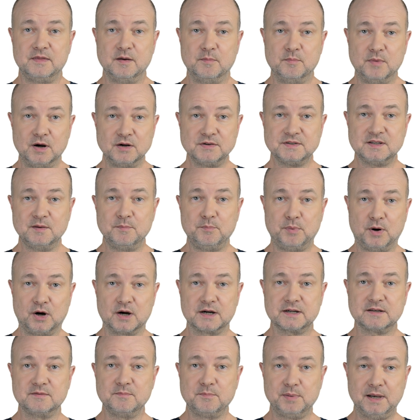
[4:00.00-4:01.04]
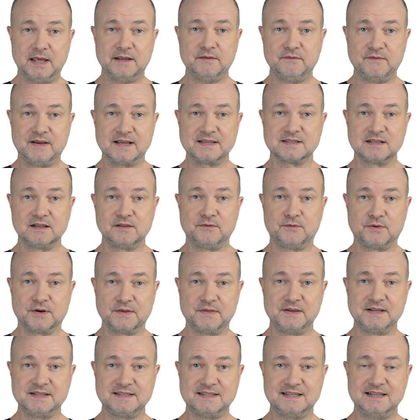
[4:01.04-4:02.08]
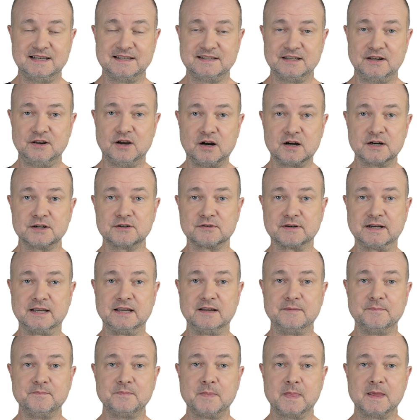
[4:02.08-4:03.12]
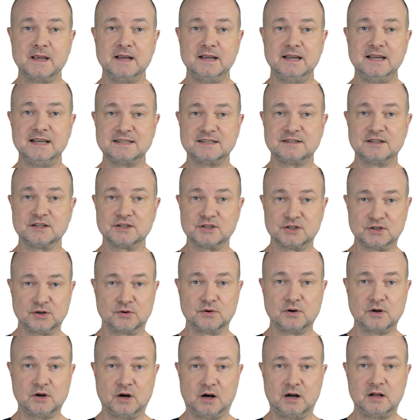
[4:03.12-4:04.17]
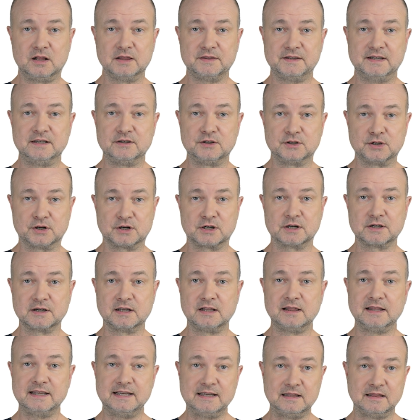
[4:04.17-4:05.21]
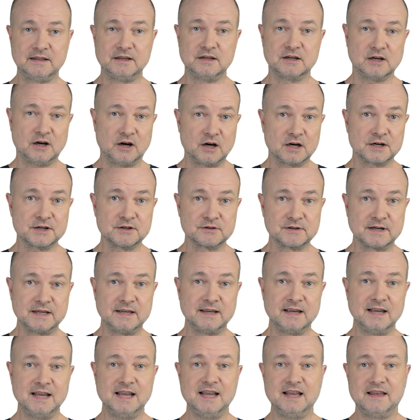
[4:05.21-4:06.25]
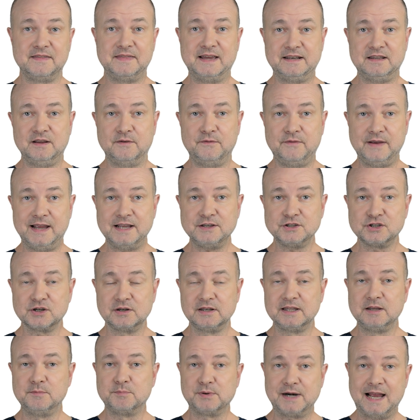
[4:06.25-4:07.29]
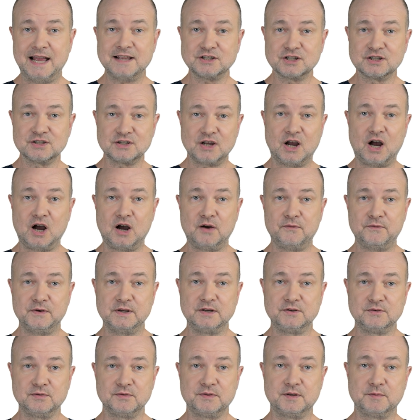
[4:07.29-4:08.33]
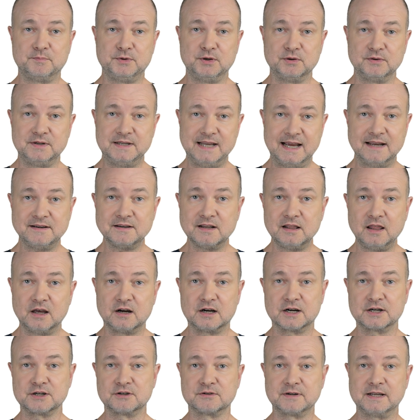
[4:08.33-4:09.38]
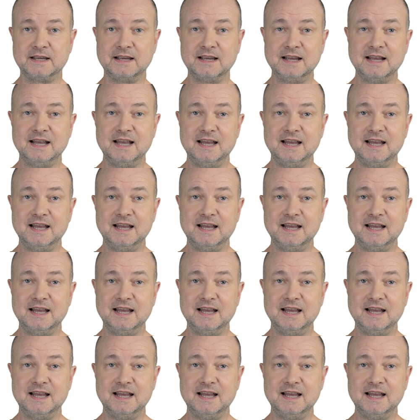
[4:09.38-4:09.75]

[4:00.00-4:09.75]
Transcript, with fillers: The most important blood vessel for this is an artery. It's the so called internal iliac artery that eventually branches off into the pudendal artery